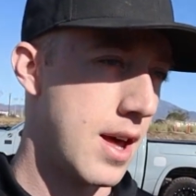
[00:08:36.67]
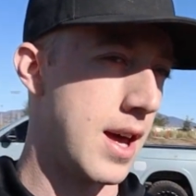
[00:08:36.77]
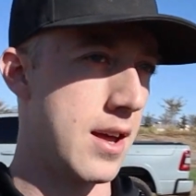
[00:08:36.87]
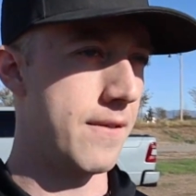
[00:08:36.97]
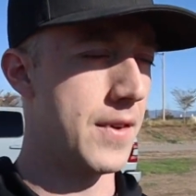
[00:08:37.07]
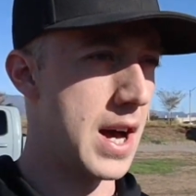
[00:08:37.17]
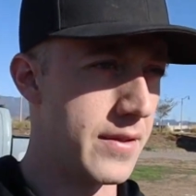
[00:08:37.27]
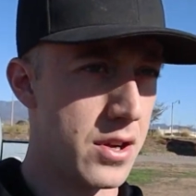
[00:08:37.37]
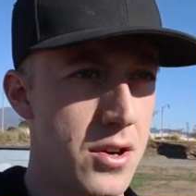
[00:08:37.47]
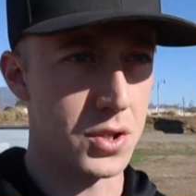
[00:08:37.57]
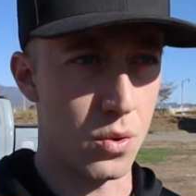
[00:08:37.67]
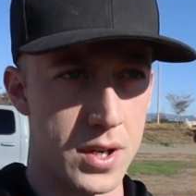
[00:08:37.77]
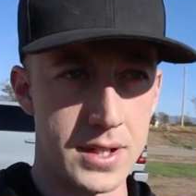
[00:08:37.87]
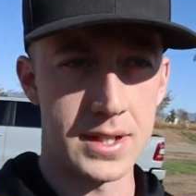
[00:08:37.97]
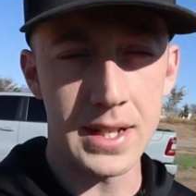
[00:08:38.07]
and 5 years or
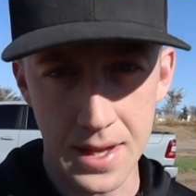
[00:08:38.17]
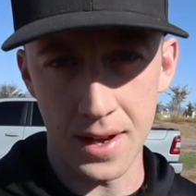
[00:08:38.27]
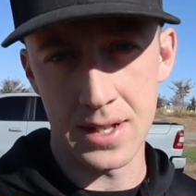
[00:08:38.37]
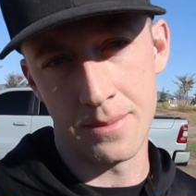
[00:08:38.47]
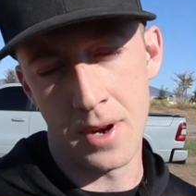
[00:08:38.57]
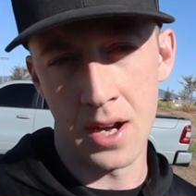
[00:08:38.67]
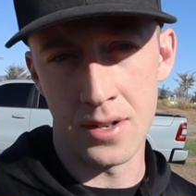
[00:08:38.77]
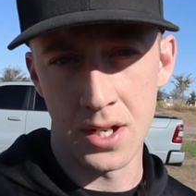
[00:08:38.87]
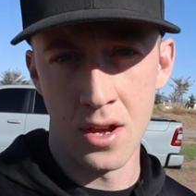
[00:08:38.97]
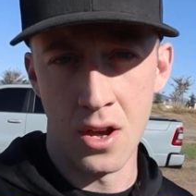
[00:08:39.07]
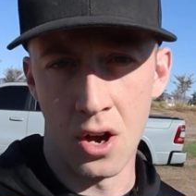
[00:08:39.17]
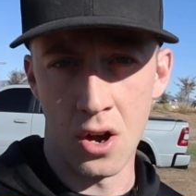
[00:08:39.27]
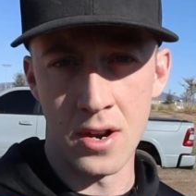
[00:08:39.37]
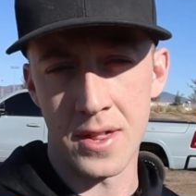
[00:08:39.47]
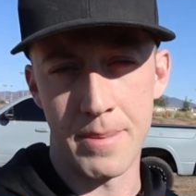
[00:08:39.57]
60,000 miles
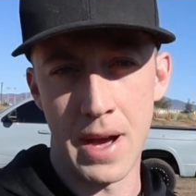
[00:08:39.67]
on the